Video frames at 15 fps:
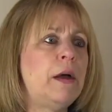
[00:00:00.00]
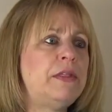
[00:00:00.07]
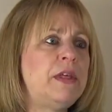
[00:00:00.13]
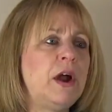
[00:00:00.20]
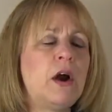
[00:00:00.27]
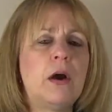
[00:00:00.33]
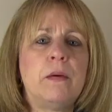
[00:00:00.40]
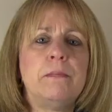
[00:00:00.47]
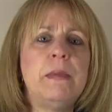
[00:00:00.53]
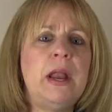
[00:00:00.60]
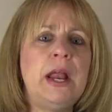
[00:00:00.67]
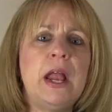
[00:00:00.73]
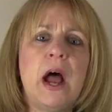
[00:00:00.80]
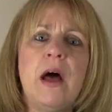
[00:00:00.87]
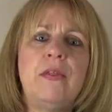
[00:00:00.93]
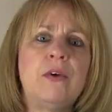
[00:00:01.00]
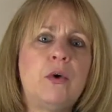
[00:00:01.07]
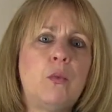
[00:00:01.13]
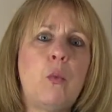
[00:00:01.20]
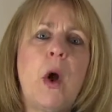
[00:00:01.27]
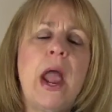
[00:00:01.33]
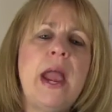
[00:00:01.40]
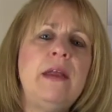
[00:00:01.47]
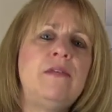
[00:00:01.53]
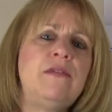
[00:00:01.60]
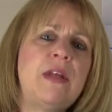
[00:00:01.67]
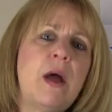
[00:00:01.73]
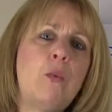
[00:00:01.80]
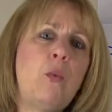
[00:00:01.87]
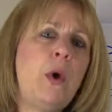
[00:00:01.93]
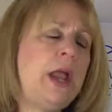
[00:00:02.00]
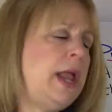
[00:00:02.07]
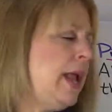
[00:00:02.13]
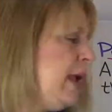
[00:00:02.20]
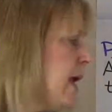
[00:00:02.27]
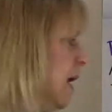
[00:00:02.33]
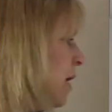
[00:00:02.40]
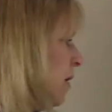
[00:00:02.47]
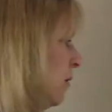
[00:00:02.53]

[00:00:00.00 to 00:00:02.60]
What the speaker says: there are many other ways that we